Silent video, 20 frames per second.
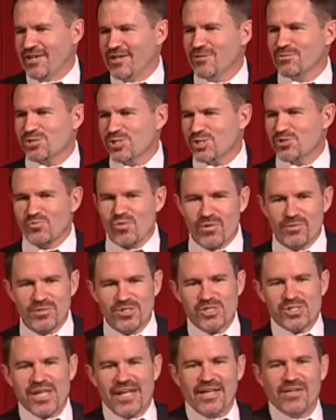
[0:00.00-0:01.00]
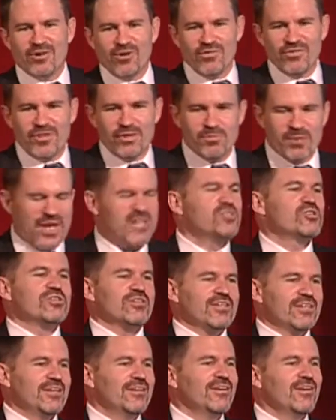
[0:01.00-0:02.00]
And there was this woman standing over there
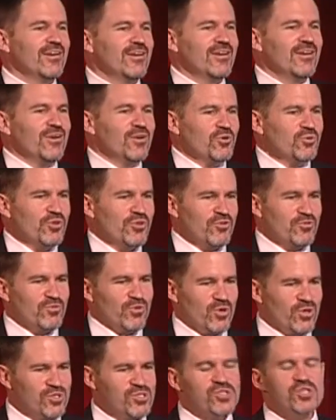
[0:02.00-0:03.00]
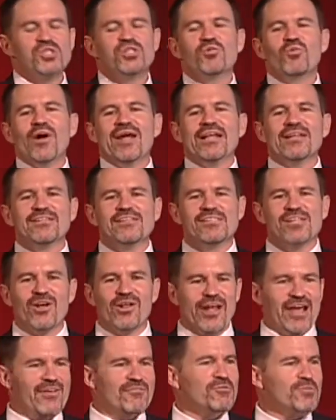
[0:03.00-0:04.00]
patiently with her purse, and she waited
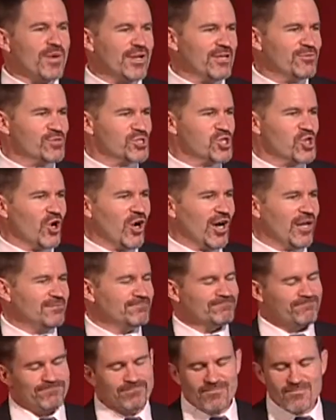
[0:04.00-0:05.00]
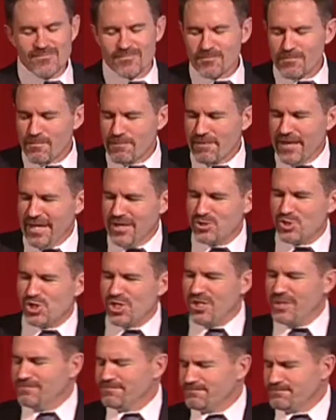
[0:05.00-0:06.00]
until everybody was gone. And
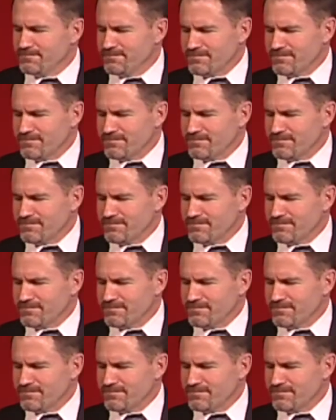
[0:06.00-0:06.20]
she